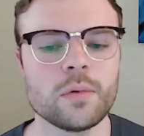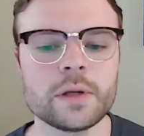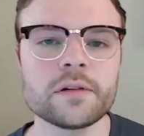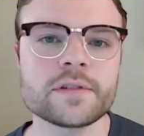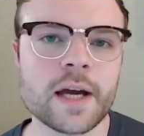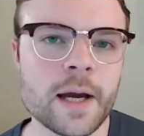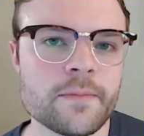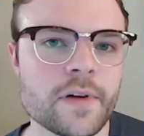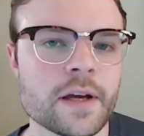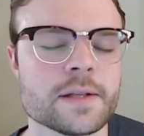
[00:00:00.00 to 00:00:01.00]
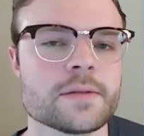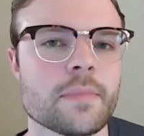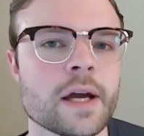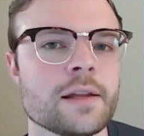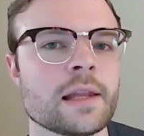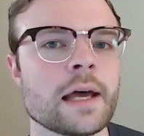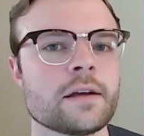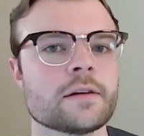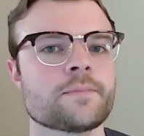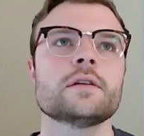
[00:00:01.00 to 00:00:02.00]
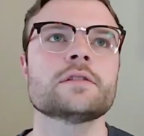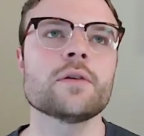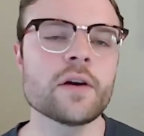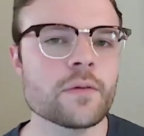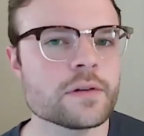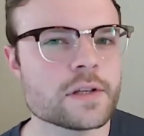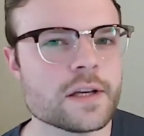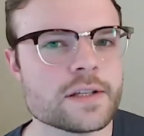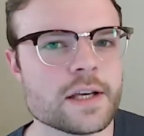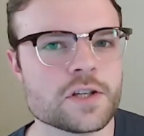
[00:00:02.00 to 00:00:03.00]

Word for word: Wheel of Time fans might like? So everyone's going to say